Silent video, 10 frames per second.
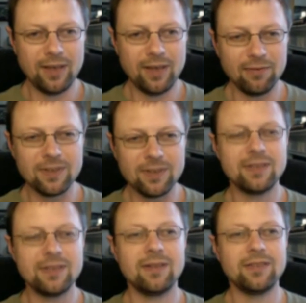
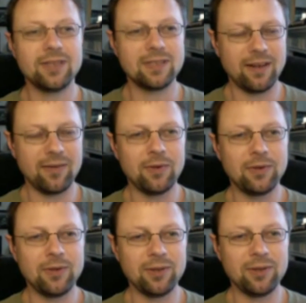conference, just like
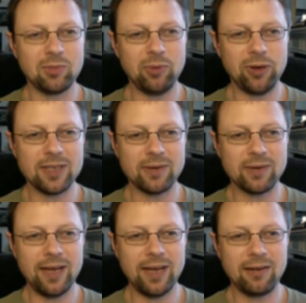what you're experiencing
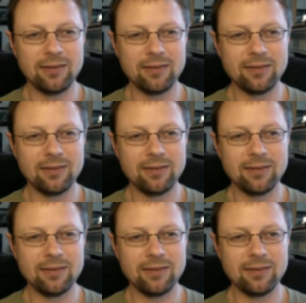right now.